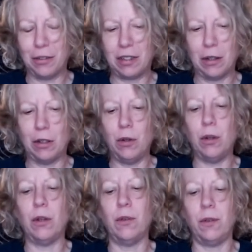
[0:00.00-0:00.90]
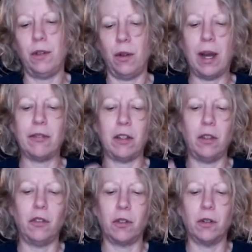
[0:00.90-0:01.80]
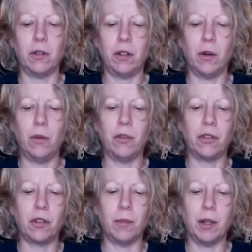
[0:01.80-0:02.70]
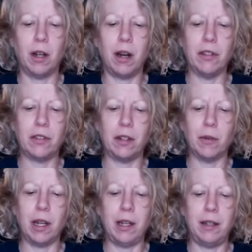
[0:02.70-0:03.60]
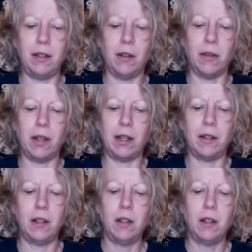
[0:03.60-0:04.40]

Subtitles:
So you have to use your own discernment, obviously, right? You know that.